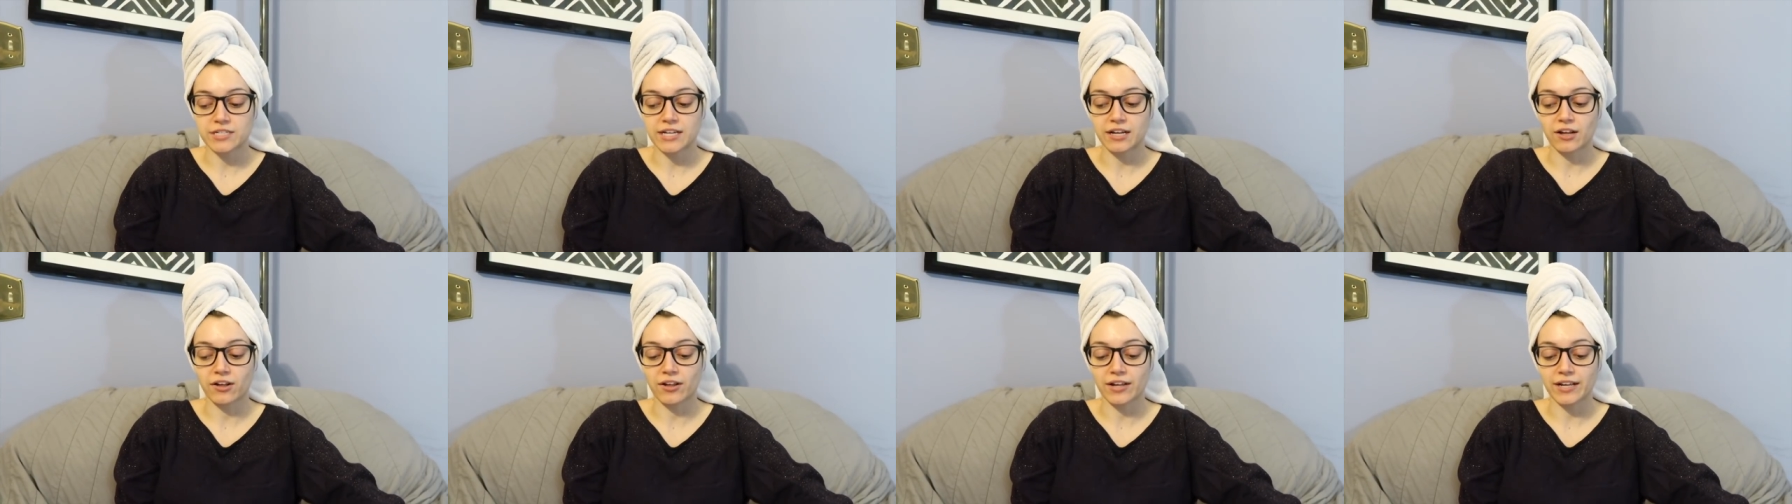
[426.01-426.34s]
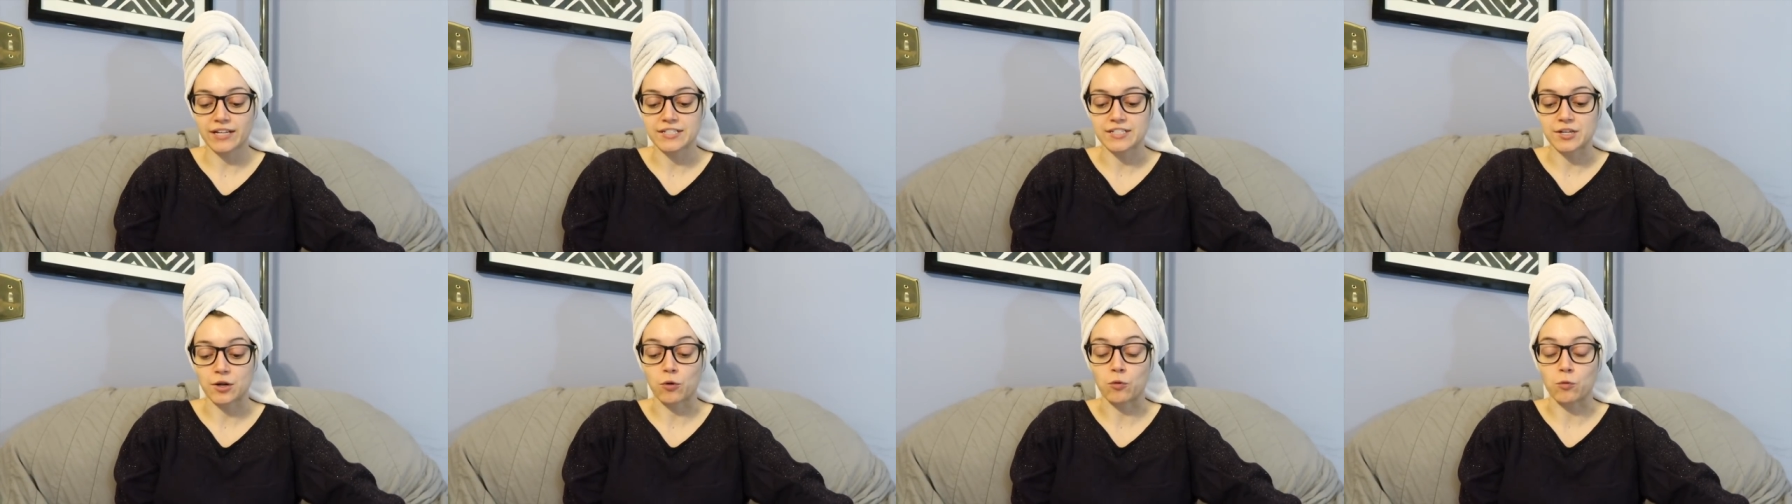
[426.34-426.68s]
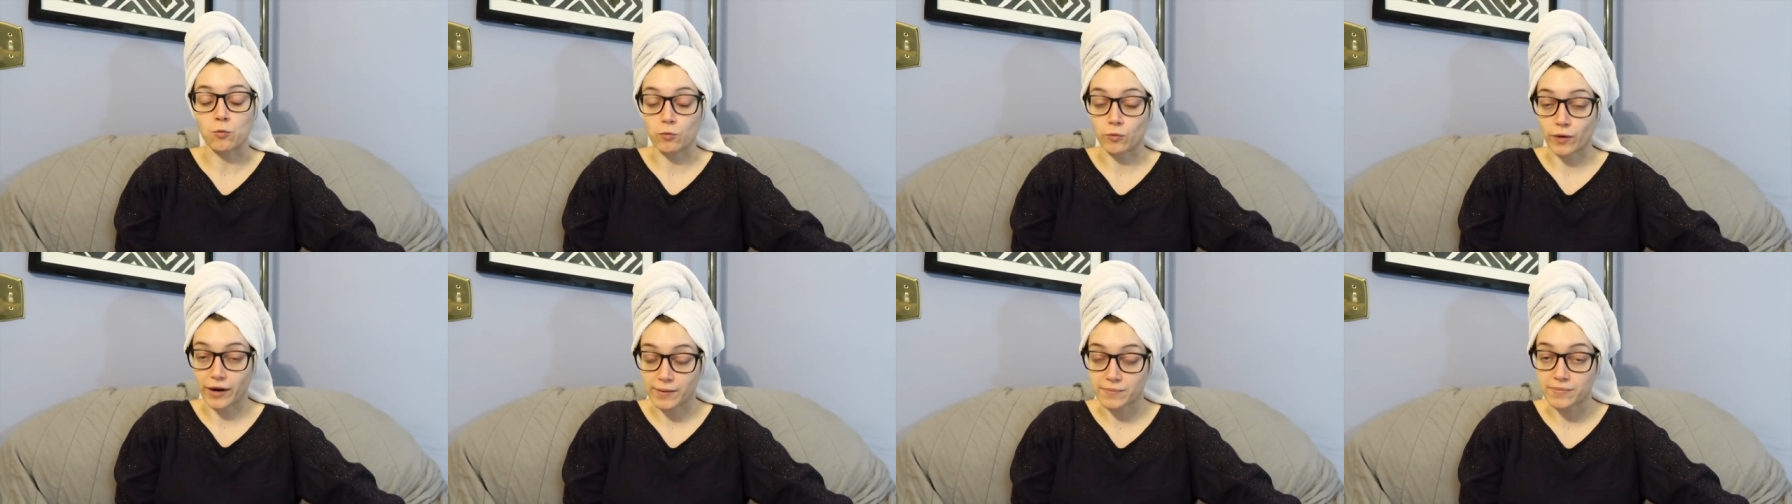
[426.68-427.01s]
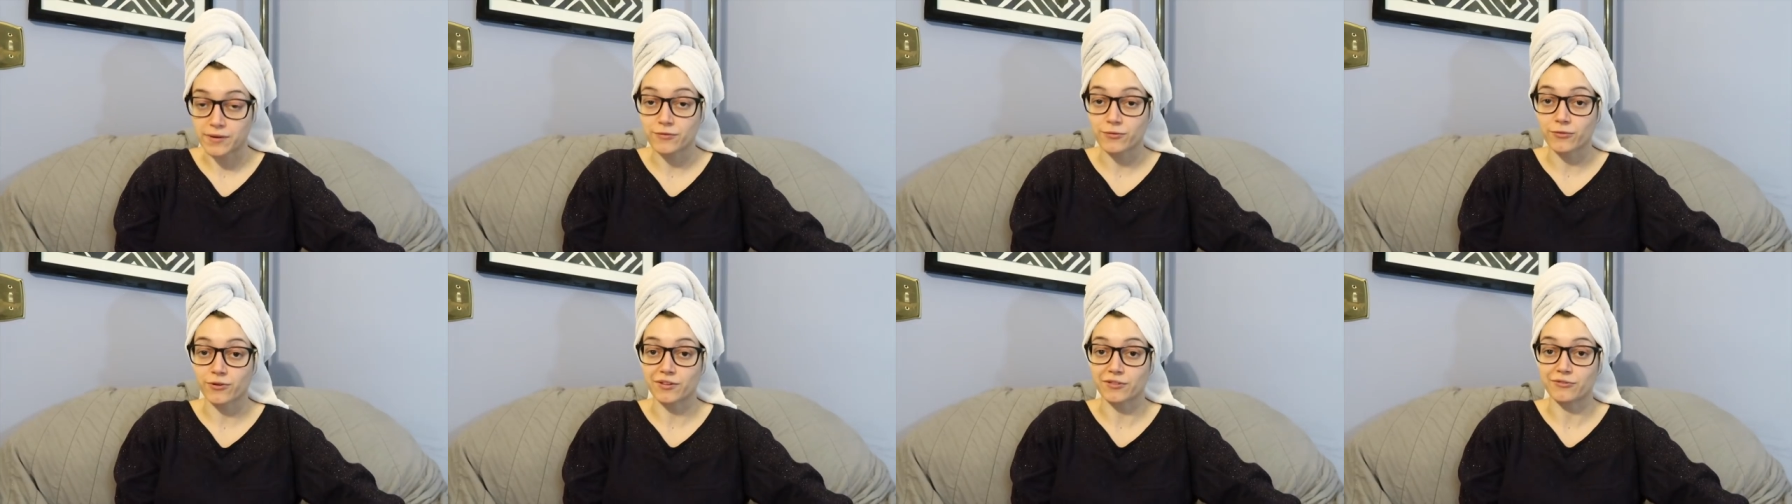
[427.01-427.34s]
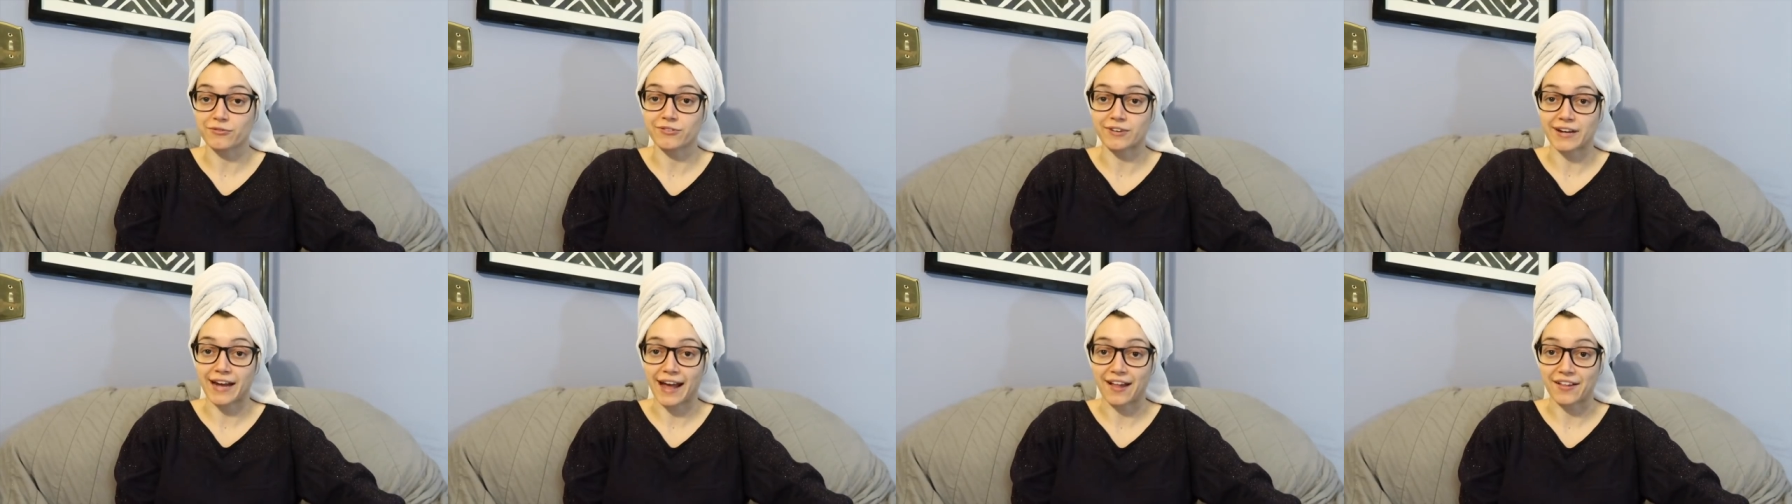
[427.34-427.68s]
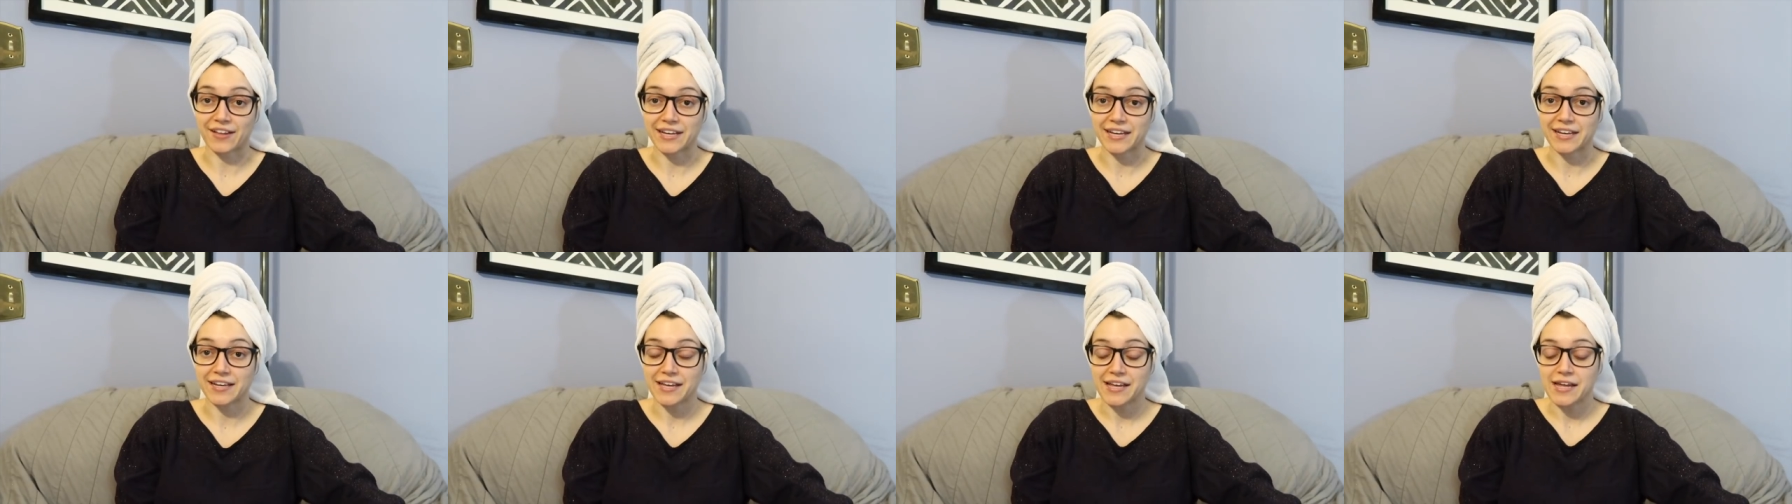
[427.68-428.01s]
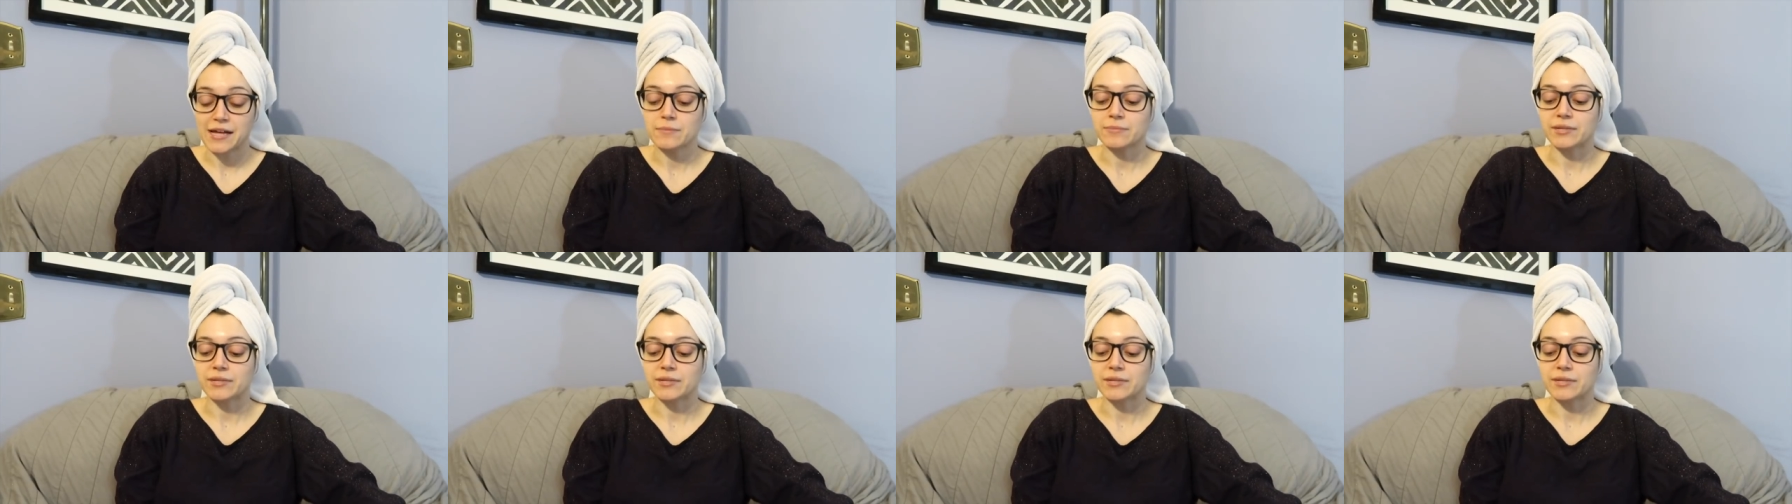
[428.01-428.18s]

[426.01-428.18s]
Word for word: deal until right before the finale